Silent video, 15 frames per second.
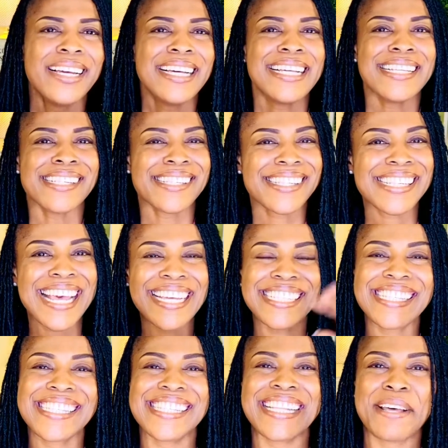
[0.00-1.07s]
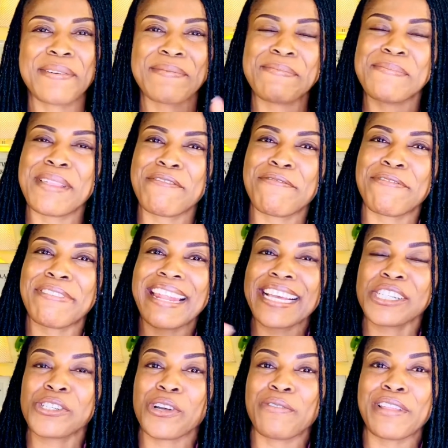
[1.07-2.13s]
sent the, the flesh
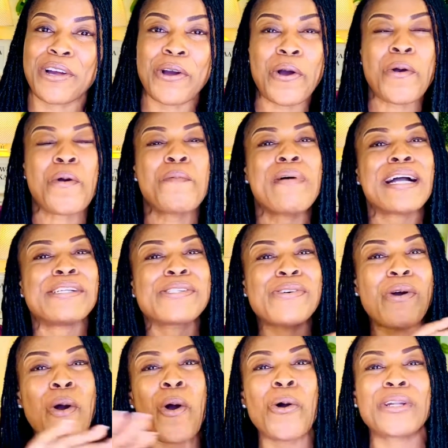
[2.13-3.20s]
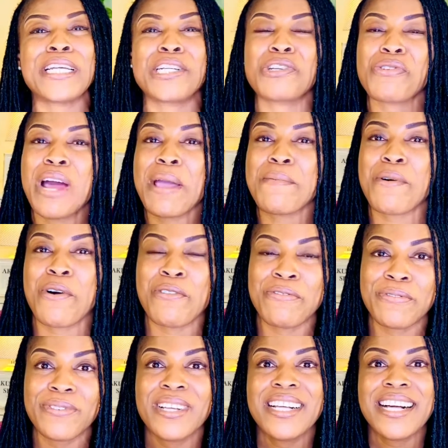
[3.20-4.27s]
of the concubine to all the tribe of,
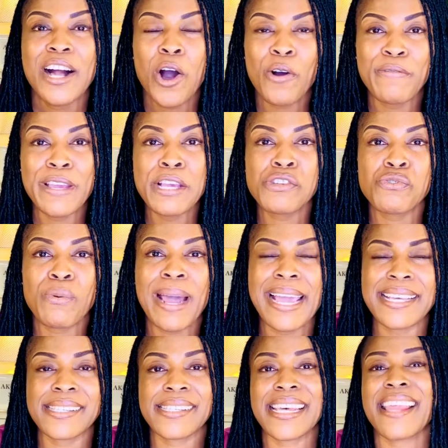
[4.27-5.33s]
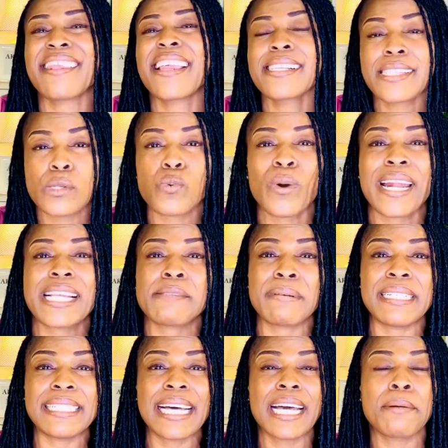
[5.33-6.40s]
of Israel and said, This is what has been
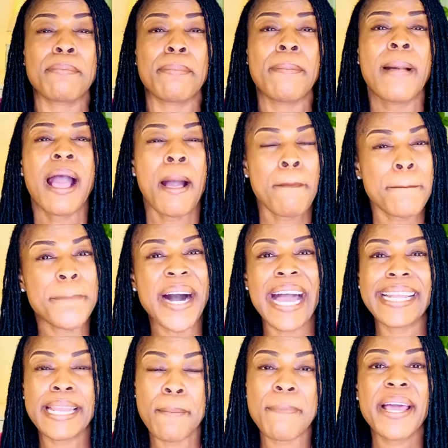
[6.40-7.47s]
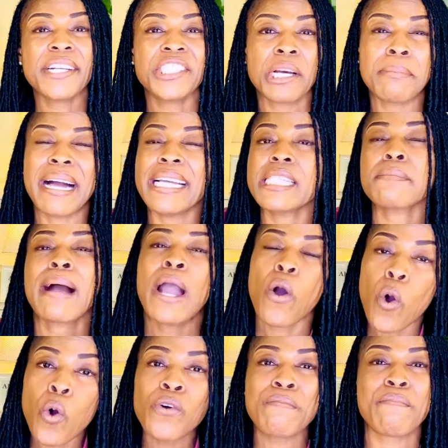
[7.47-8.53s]
done by the Benjamites, my
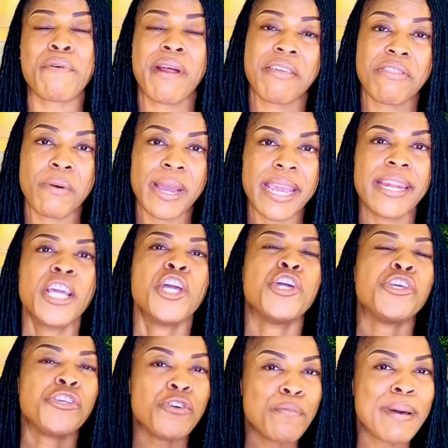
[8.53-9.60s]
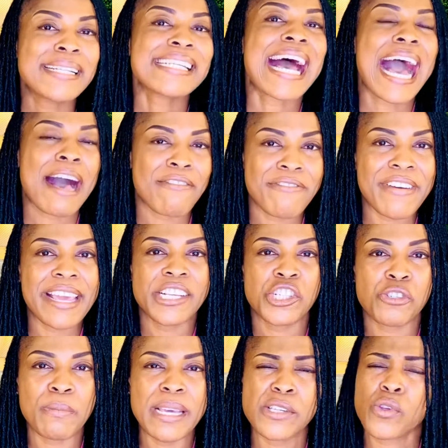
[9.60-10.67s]
own brethren. You better avenge
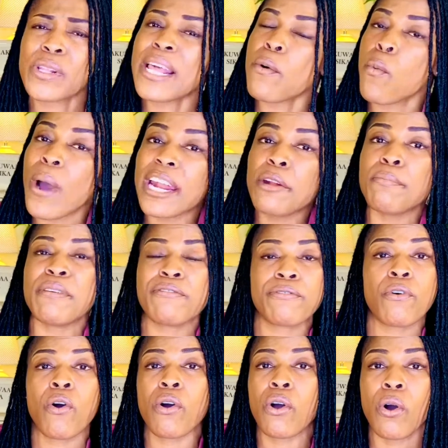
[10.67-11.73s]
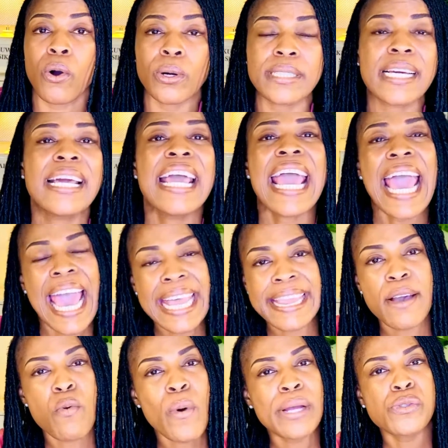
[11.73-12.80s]
me. So they went before God and they
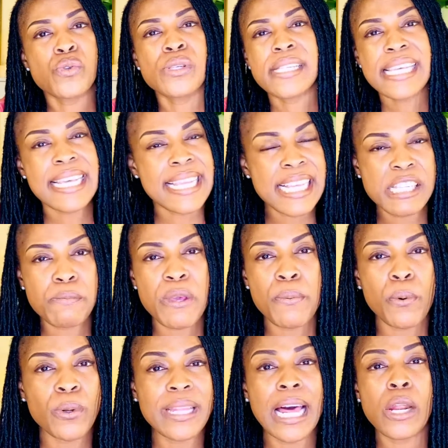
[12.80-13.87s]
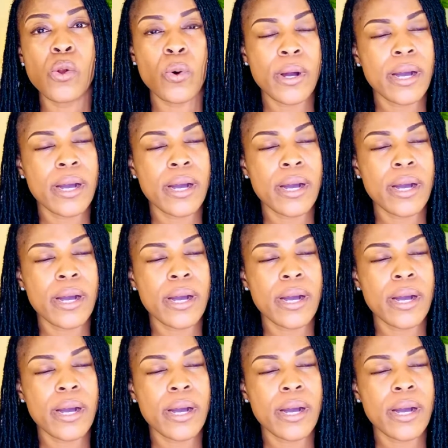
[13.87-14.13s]
went to see these people that, Look,